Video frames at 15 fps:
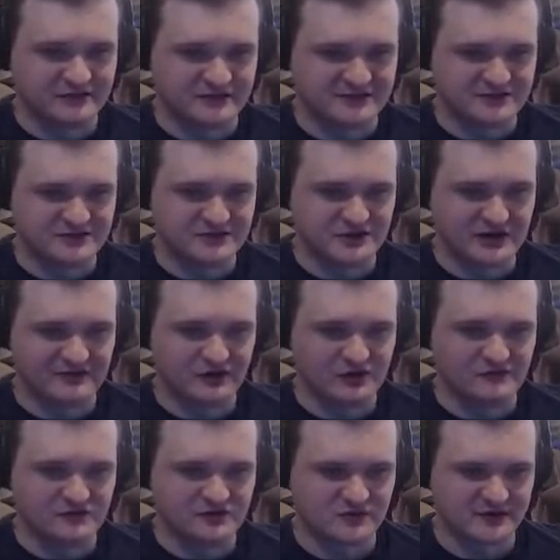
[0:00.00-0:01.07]
as soon as you have
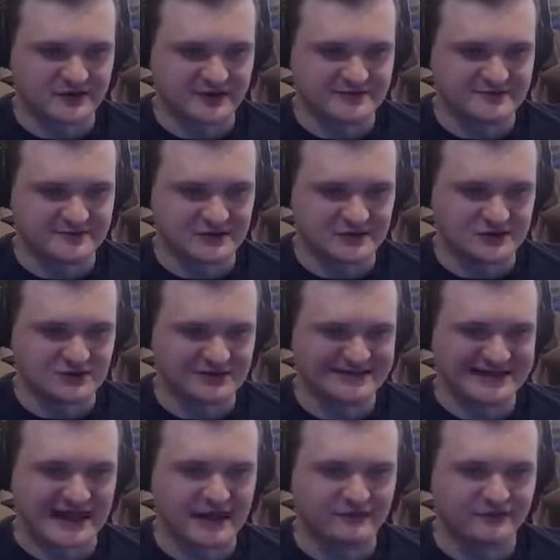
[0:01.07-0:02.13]
over 28 speed, you can
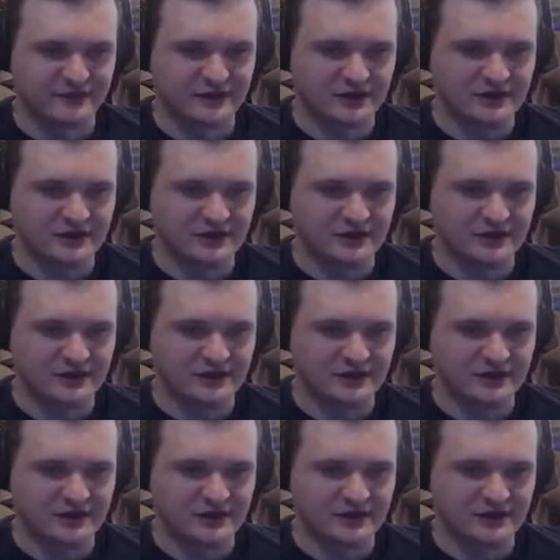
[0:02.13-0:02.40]
dive.